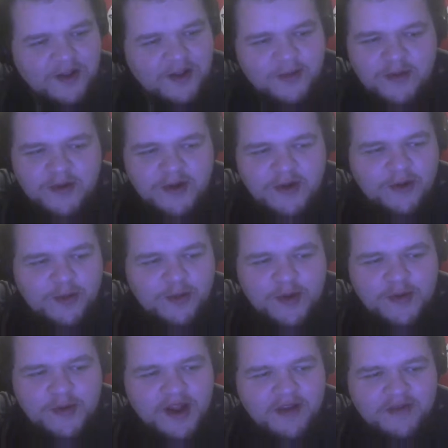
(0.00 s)
we
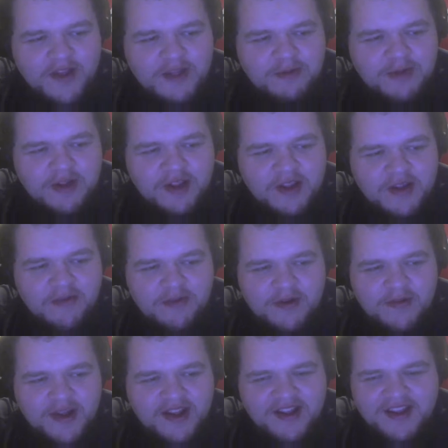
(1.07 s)
would have this one different,
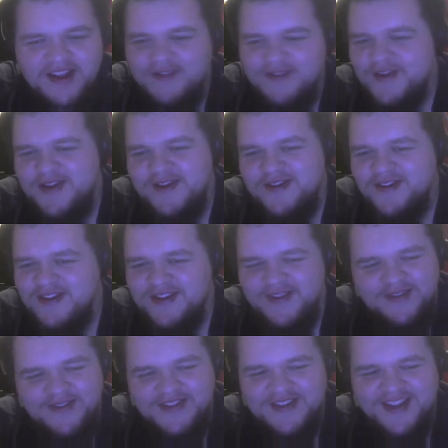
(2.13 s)
man, and we don't.
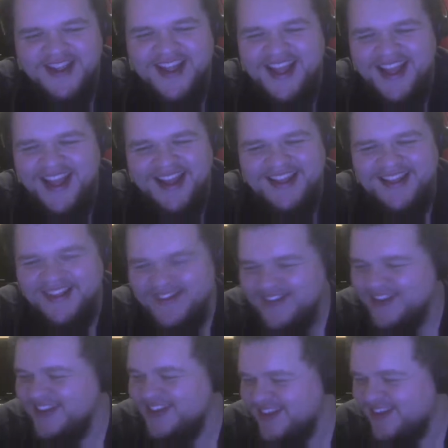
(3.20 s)
I
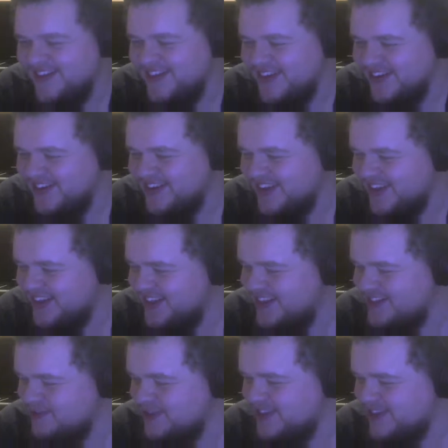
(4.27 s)
really thought we were going to get
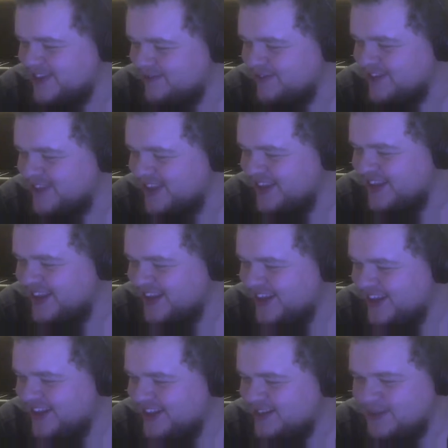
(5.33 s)
this one different.
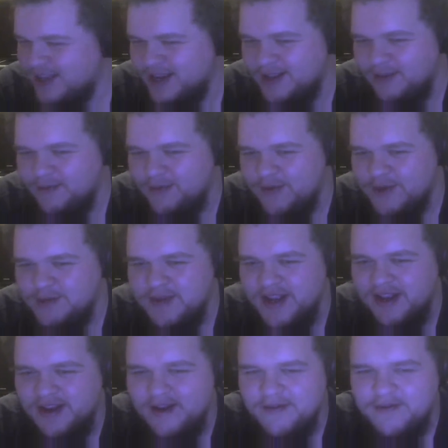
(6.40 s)
And it's like the first
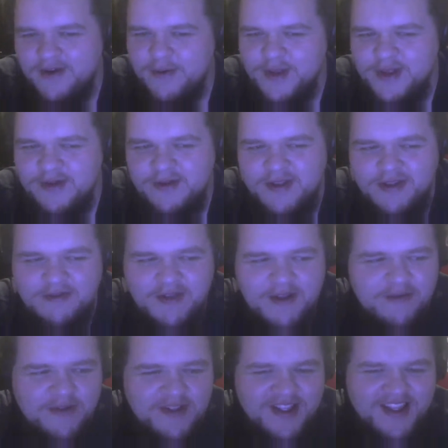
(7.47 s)
main card fight we don't have
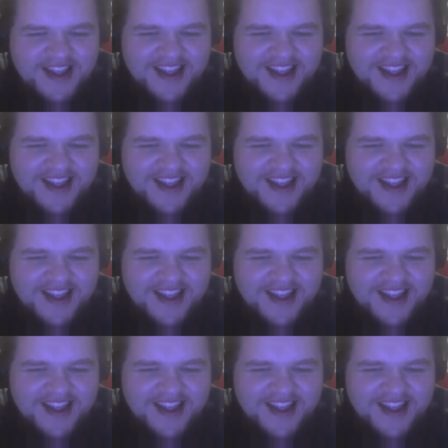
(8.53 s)
different.